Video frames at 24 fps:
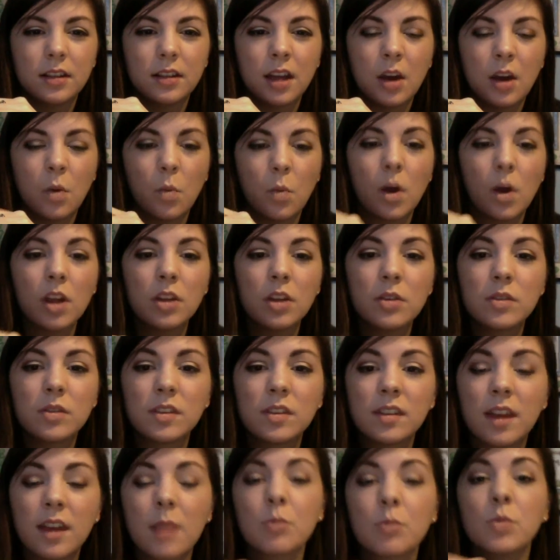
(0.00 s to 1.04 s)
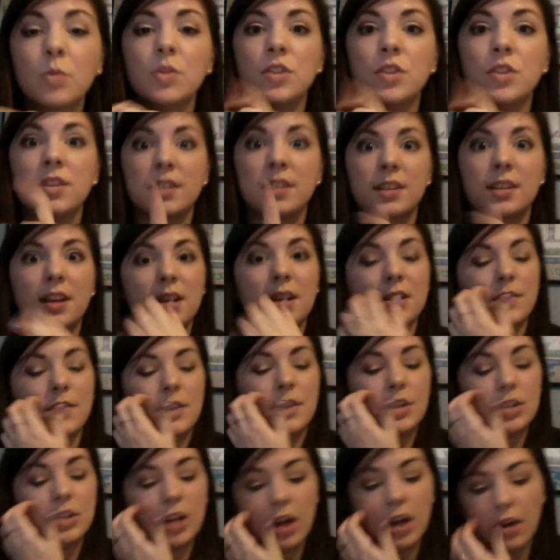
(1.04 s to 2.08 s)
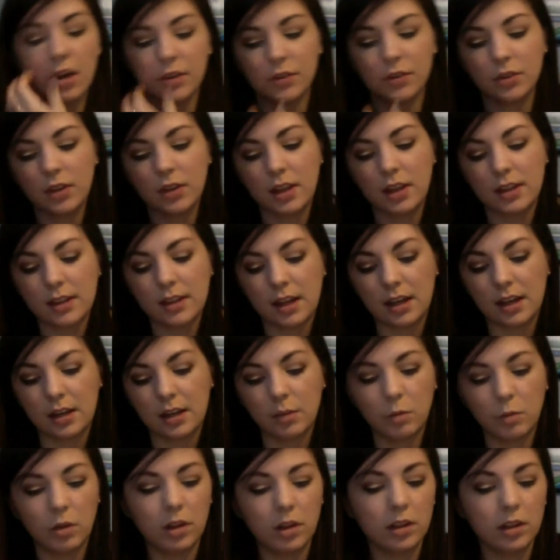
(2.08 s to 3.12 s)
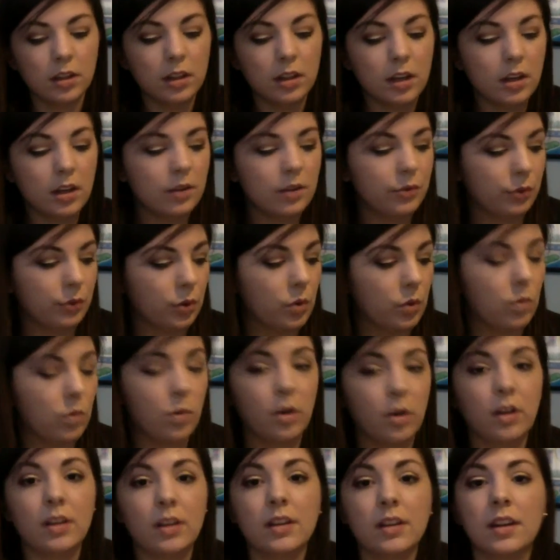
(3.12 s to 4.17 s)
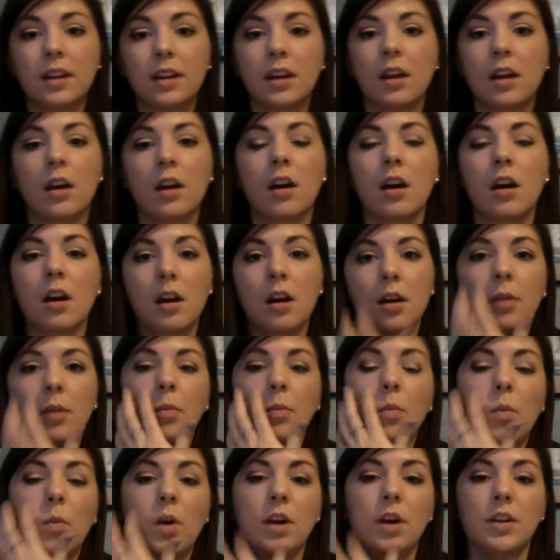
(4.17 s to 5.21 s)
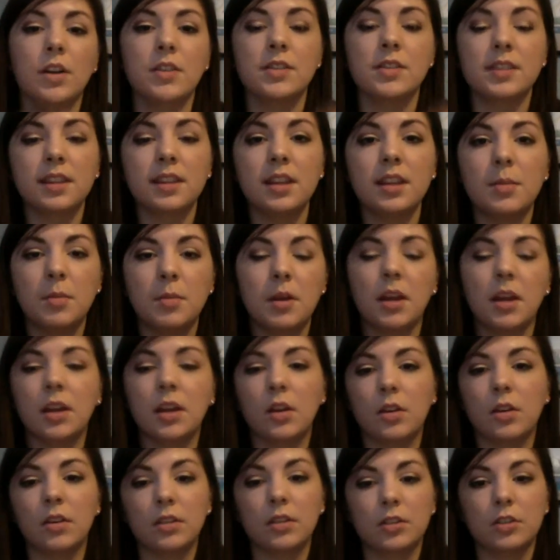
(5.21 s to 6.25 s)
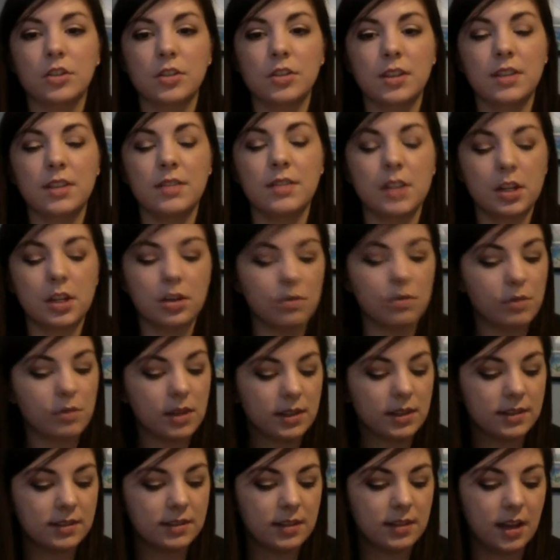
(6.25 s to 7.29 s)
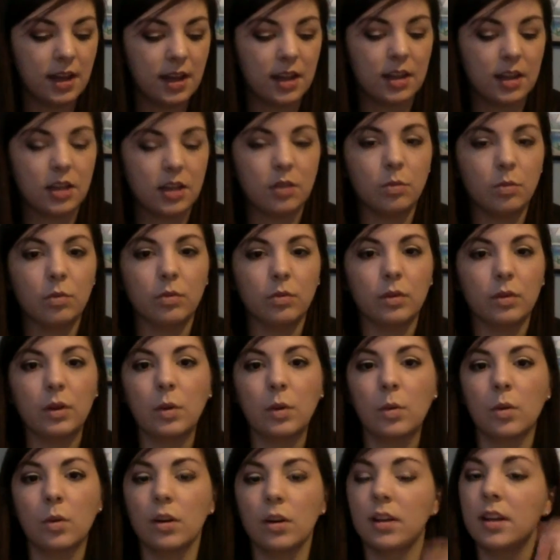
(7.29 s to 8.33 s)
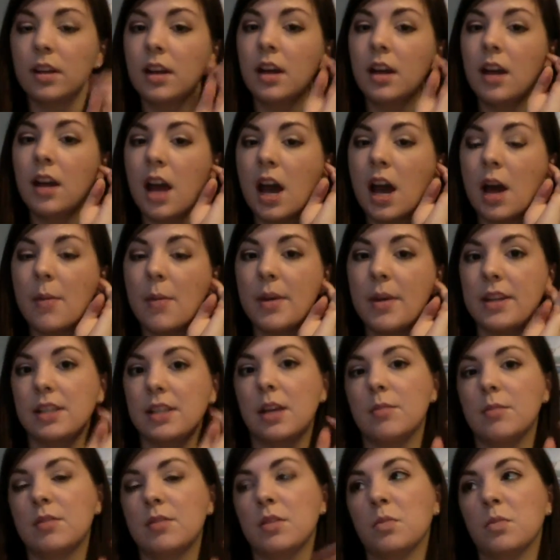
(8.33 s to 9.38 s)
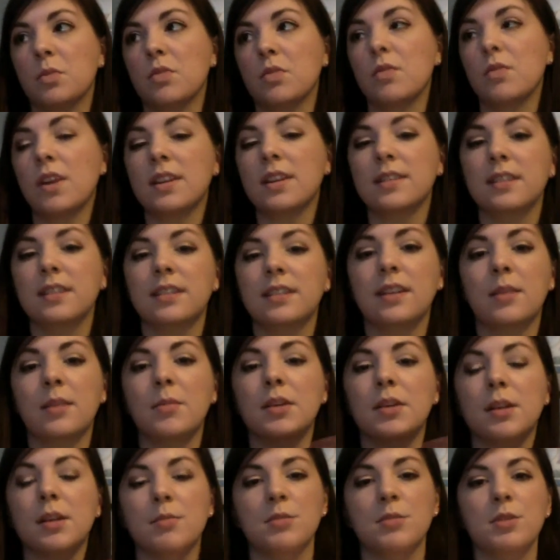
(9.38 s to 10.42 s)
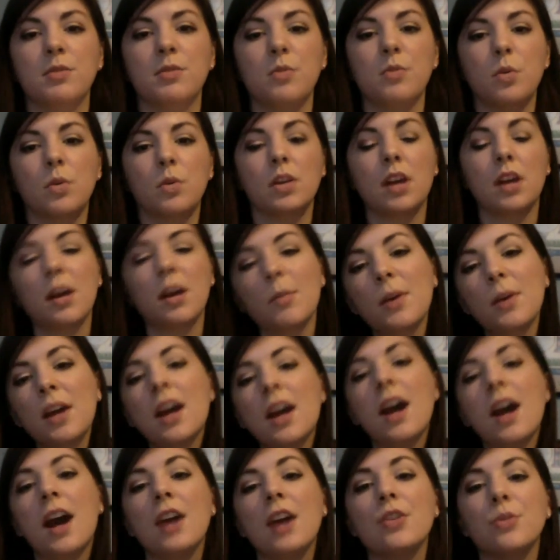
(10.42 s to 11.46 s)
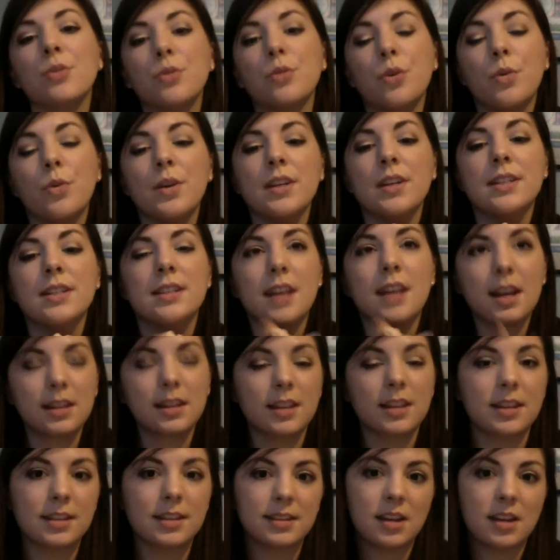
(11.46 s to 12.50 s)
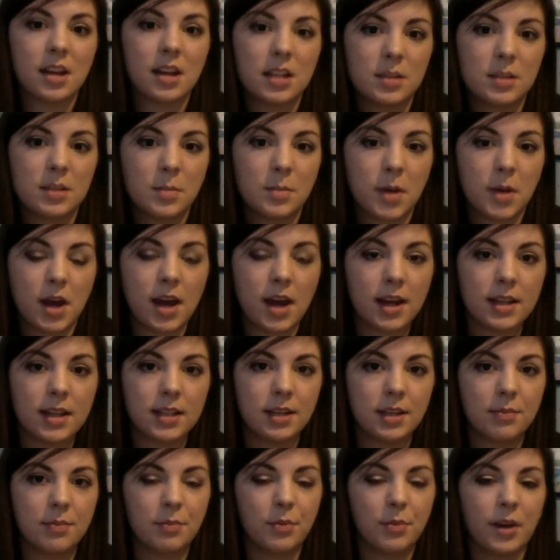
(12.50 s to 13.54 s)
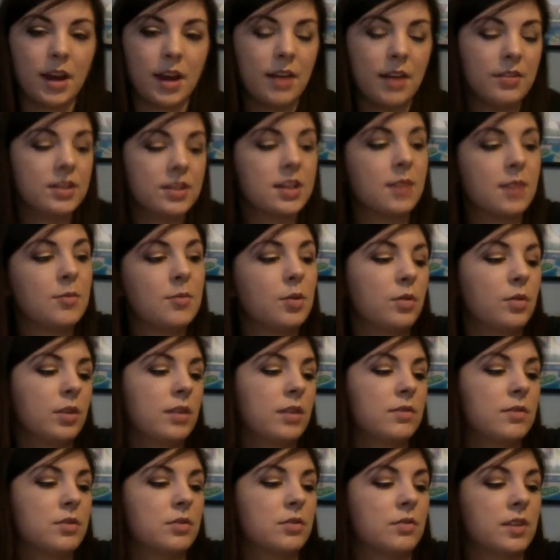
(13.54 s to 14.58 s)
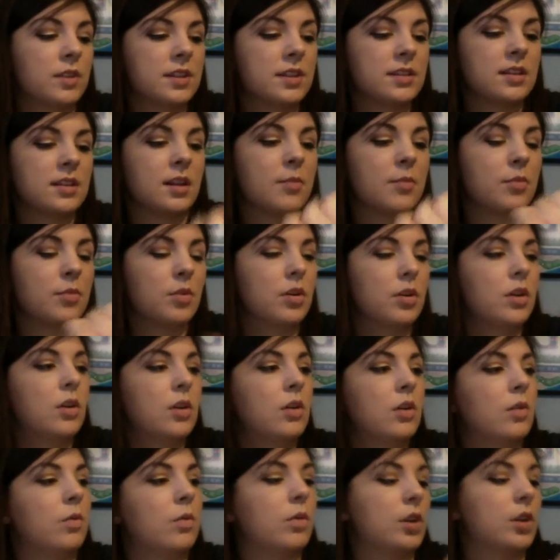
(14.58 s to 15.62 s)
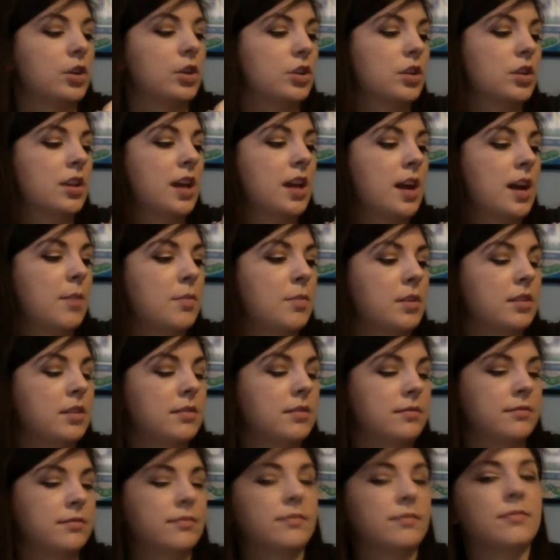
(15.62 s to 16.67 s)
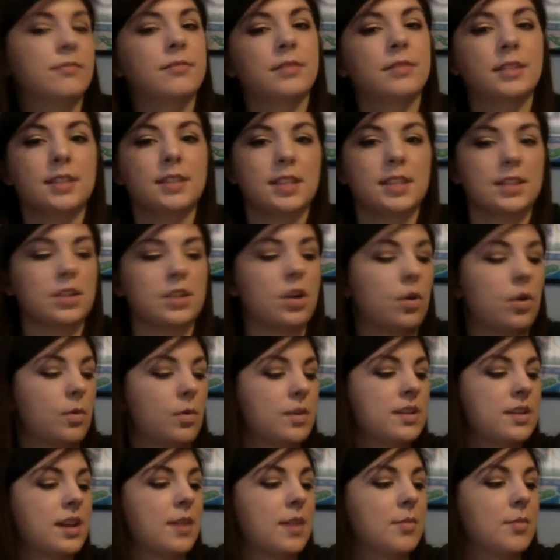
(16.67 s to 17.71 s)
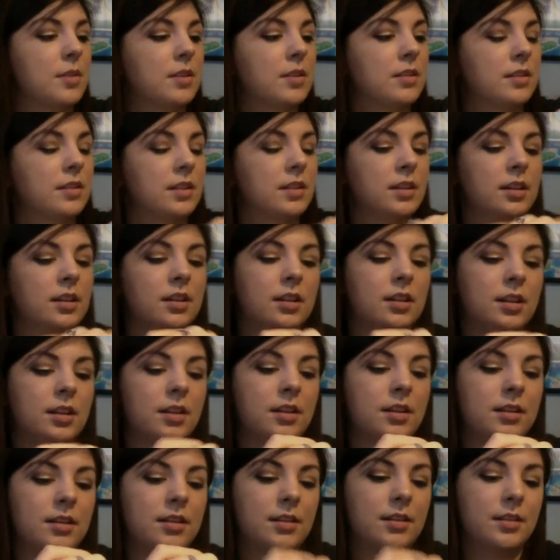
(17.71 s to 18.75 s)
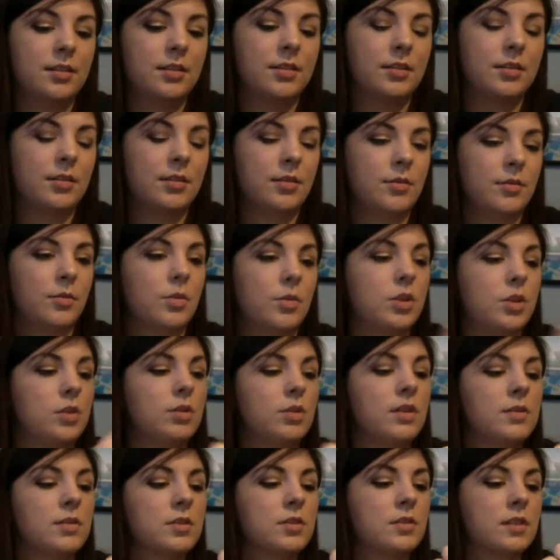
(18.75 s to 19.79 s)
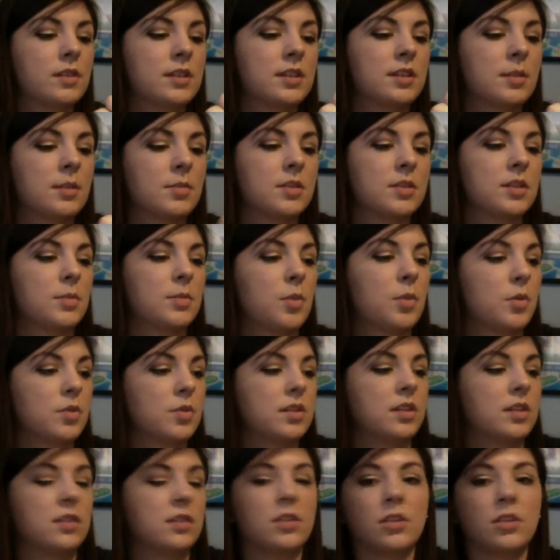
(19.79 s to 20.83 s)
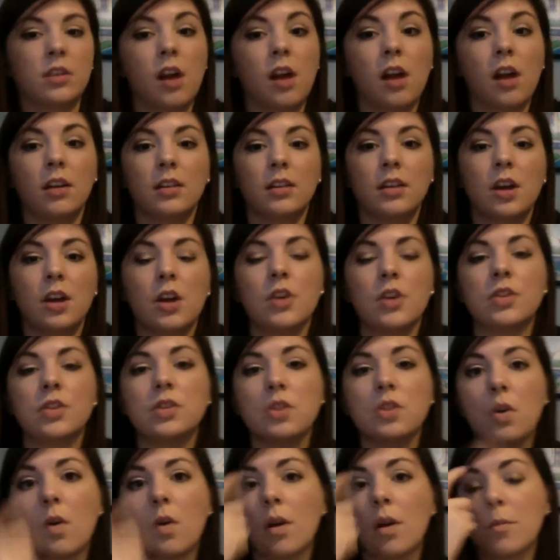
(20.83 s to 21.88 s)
well you slept, which is a nice feature. I also like that it will record while you're sleeping. You can just leave it on your wrist and it will record how many times you've been restless, how many times you've woken up. I don't know exactly the science behind it, but every time you lift your wrist up, or it should happen, doesn't always happen, when you lift your wrist up, it's supposed to turn on. So I'm